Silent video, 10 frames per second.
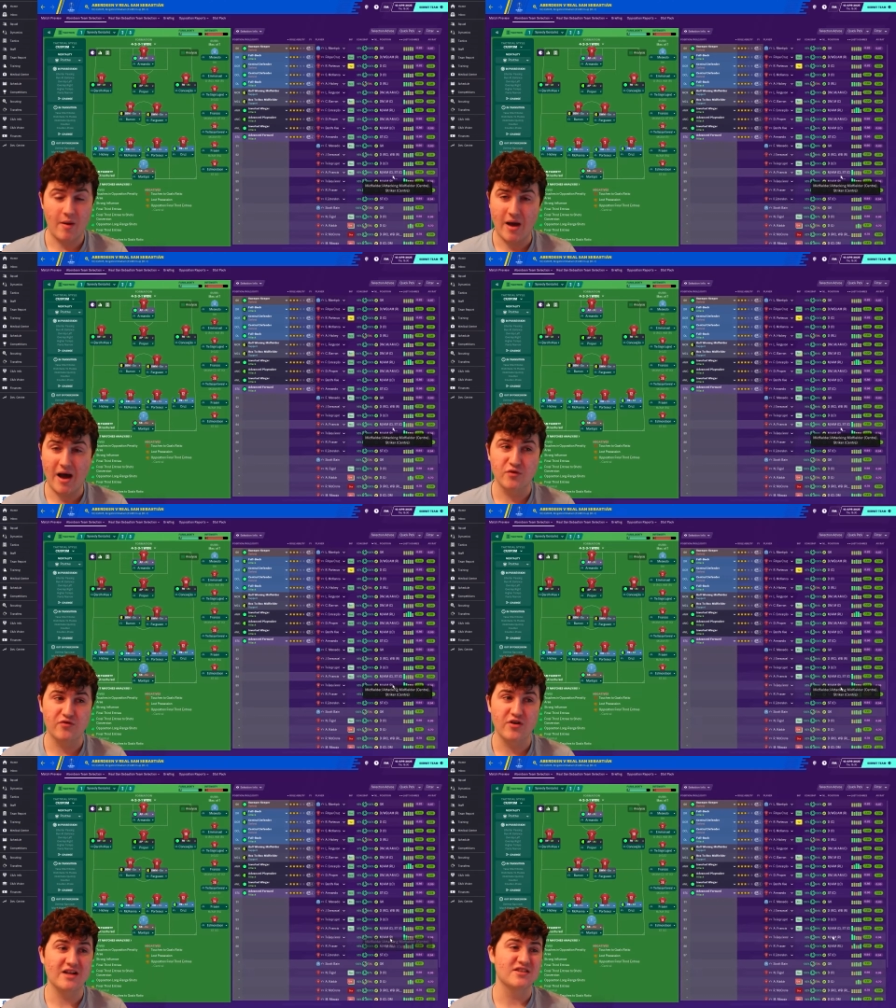Abu
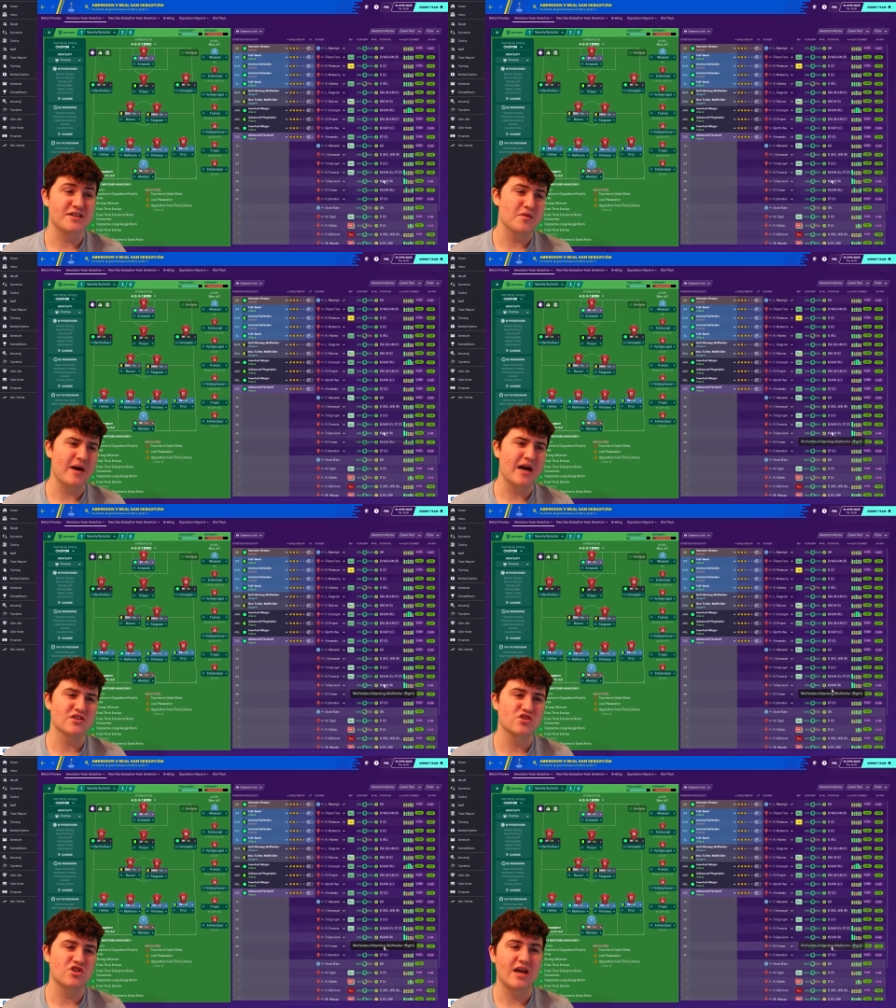Francis, the
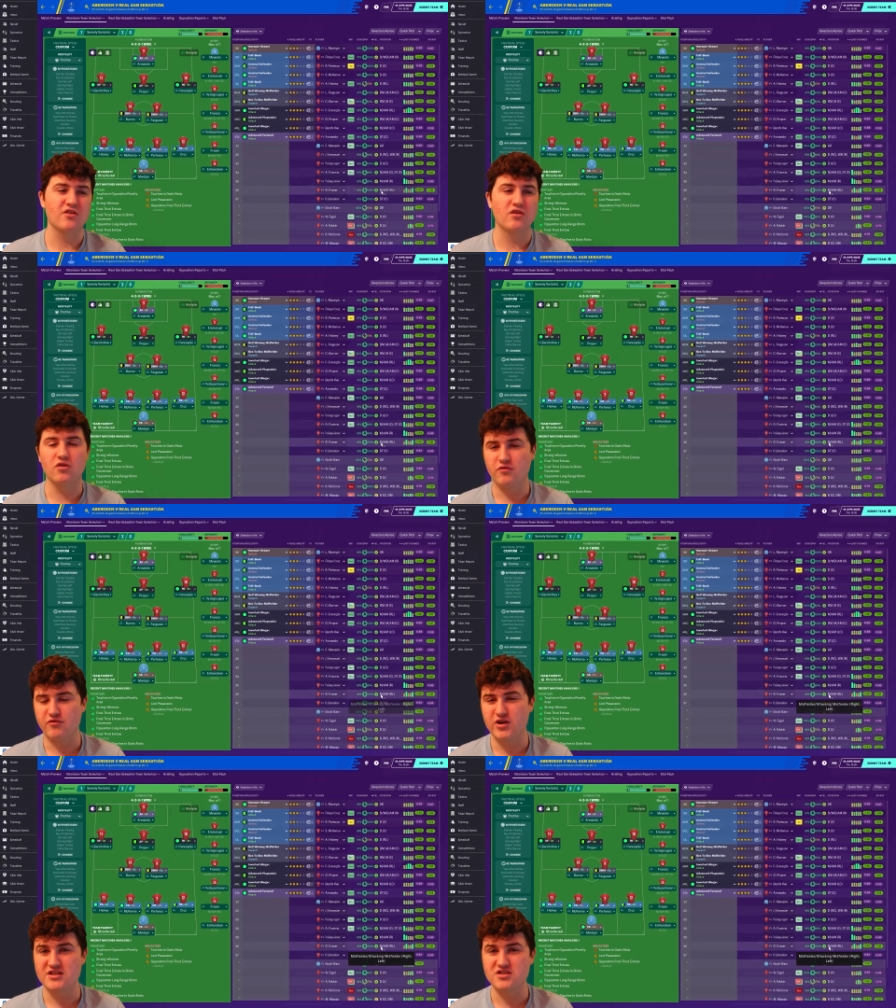Basque general,
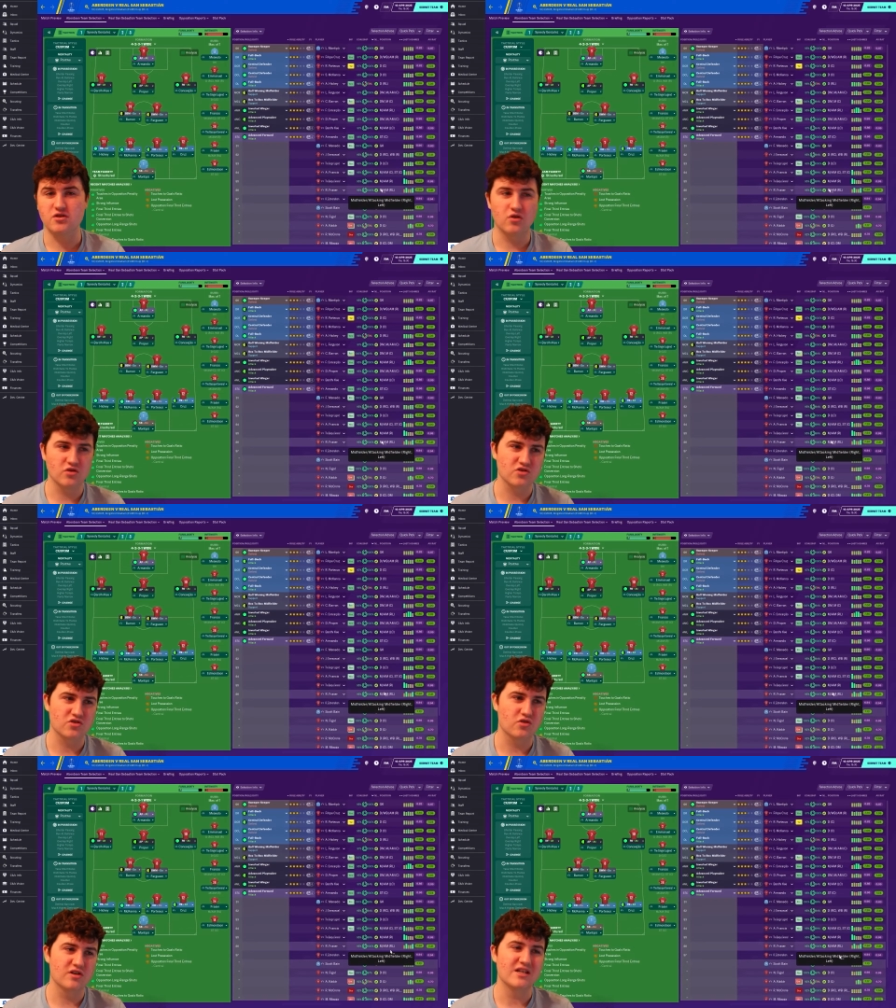Fraser, who also
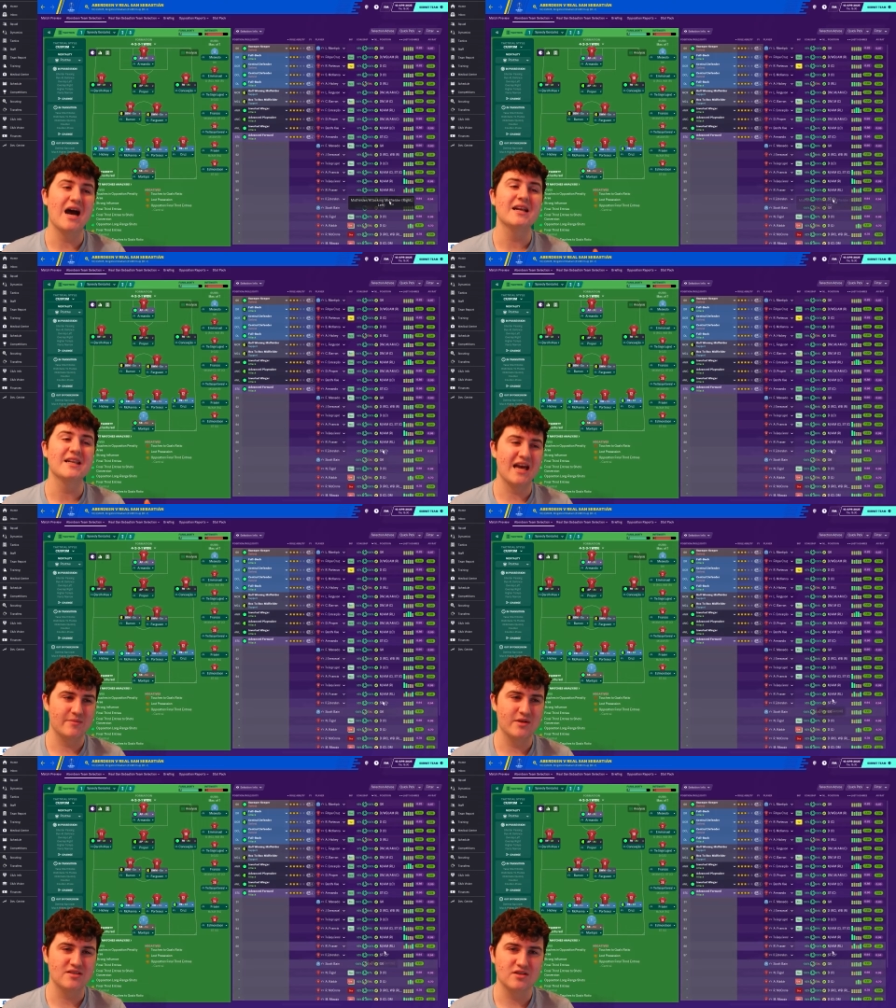scored, and
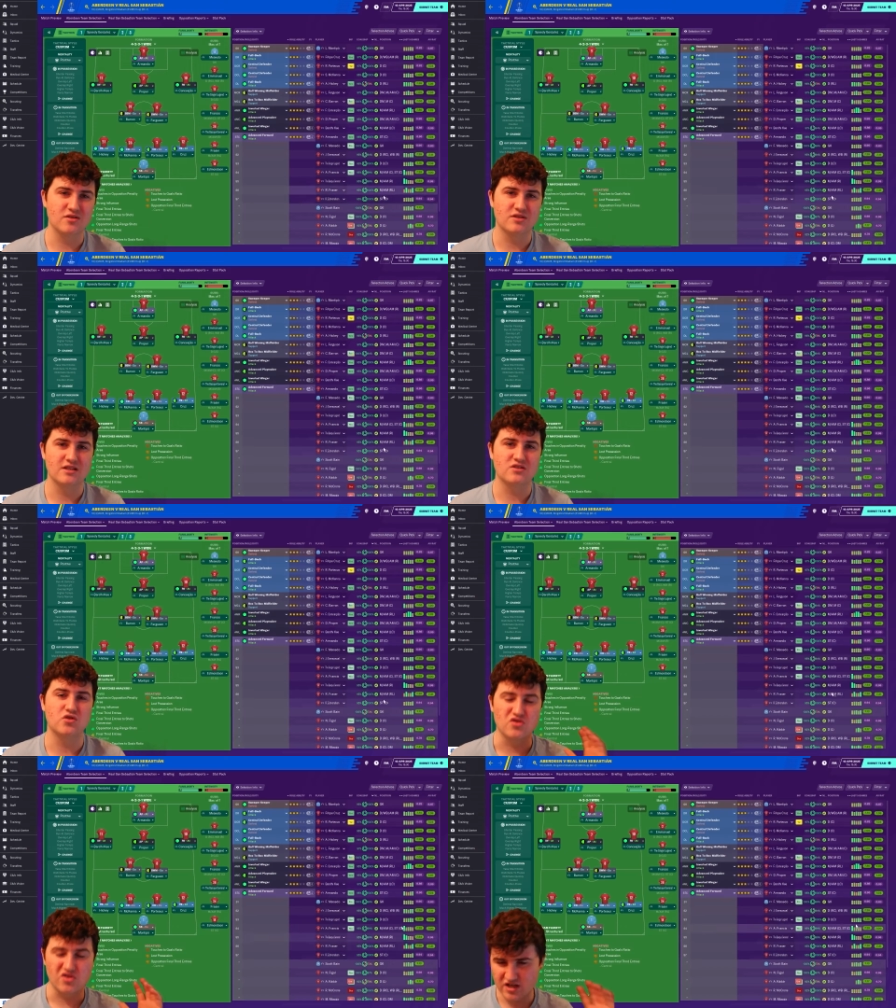Edmondson, who did
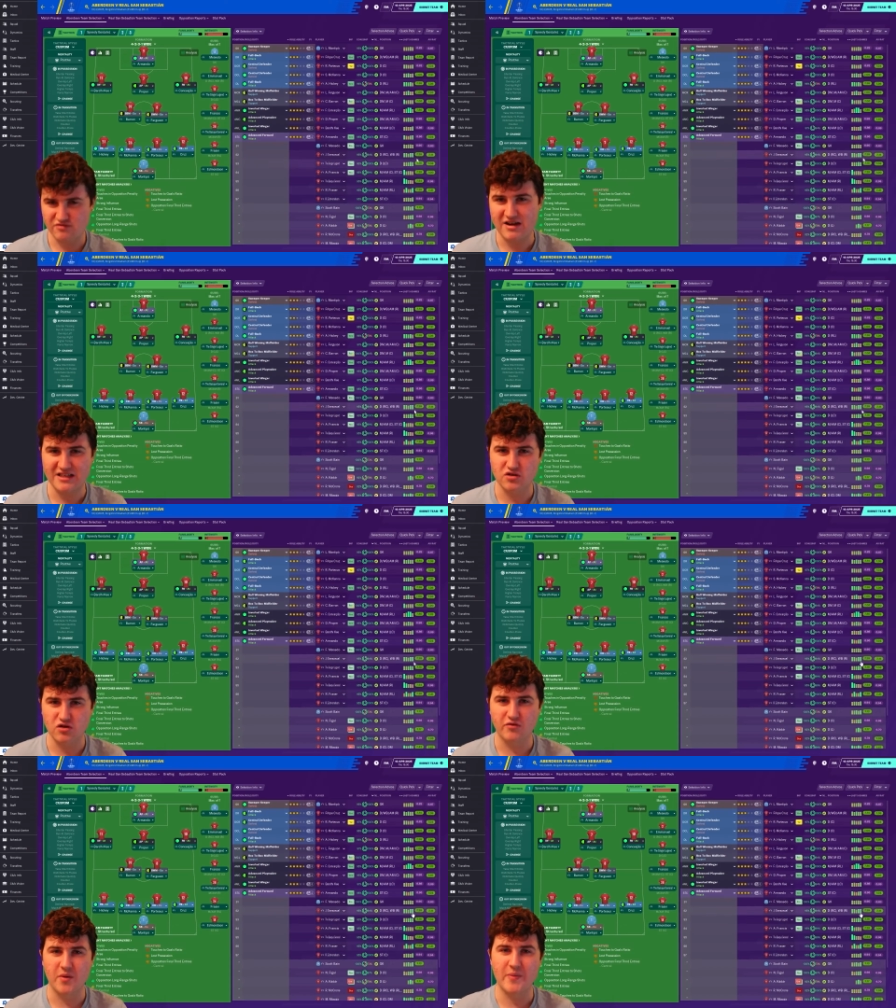too. So they're ready to
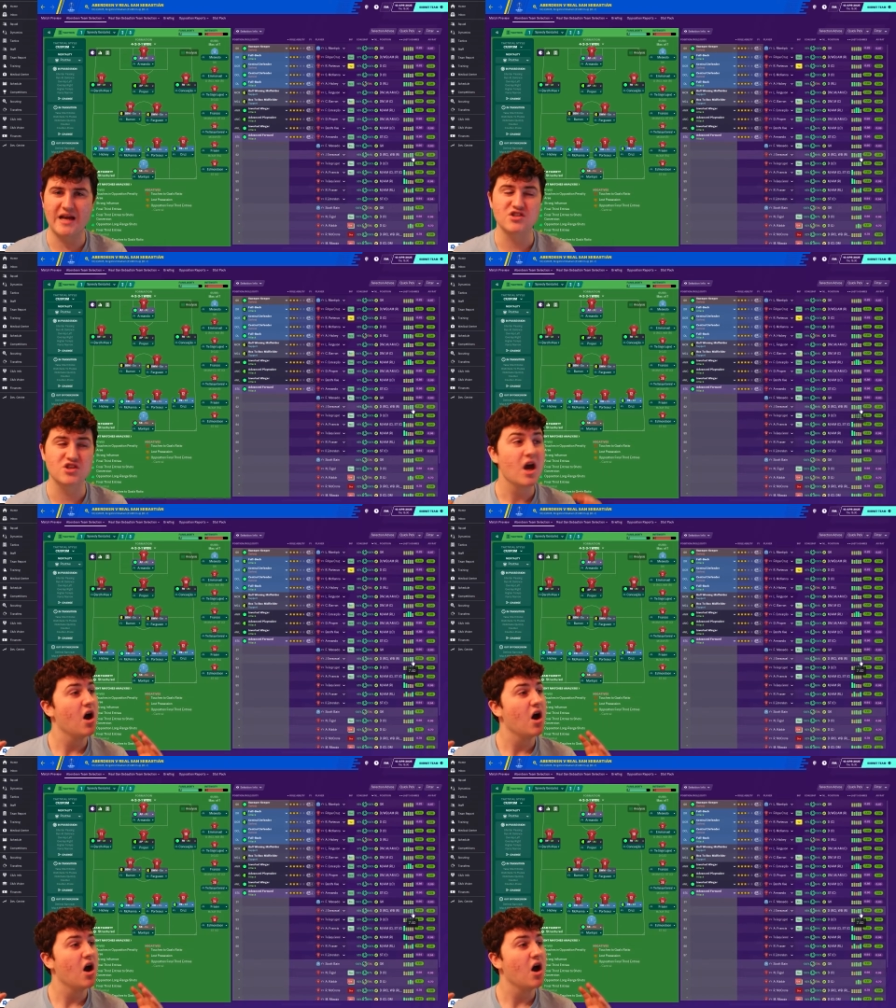go from the bench.